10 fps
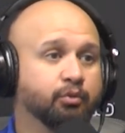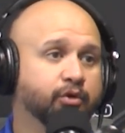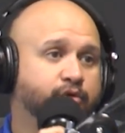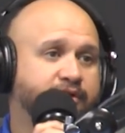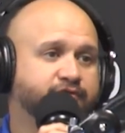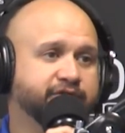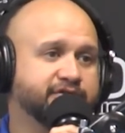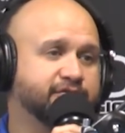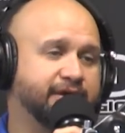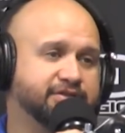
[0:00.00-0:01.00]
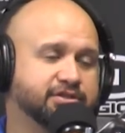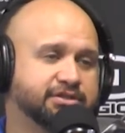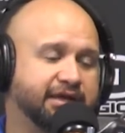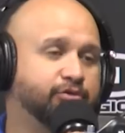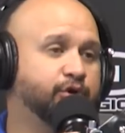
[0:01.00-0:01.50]
Well, real quick for the
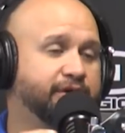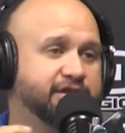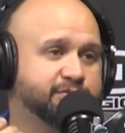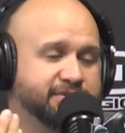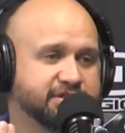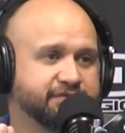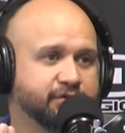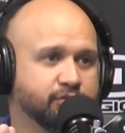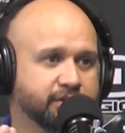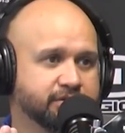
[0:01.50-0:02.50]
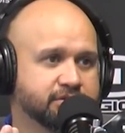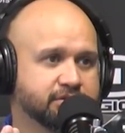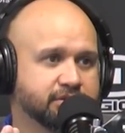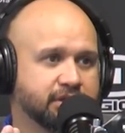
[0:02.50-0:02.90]
stretches, I don't know any specific ones.